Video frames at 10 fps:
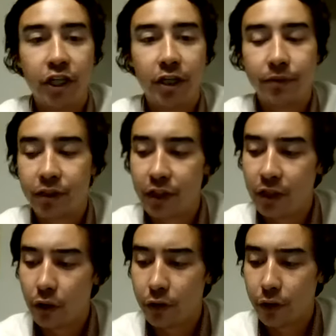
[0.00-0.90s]

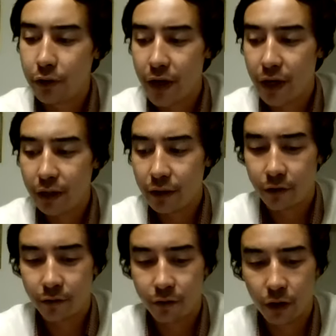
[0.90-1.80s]
GMC, on the other hand,
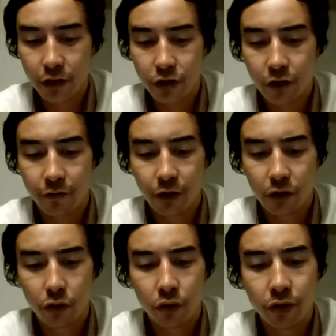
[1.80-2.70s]
for electric
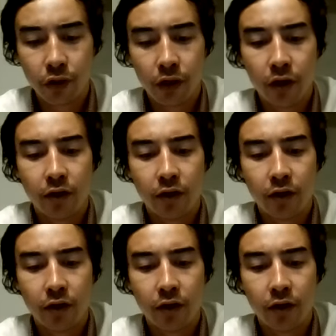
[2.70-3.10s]
vehicles,